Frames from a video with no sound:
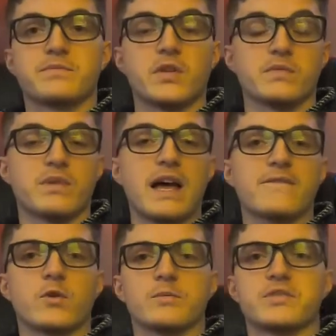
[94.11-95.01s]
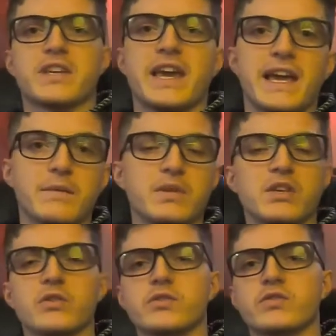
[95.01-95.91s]
those platforms can be
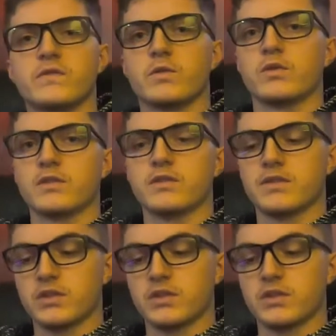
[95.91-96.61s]
used for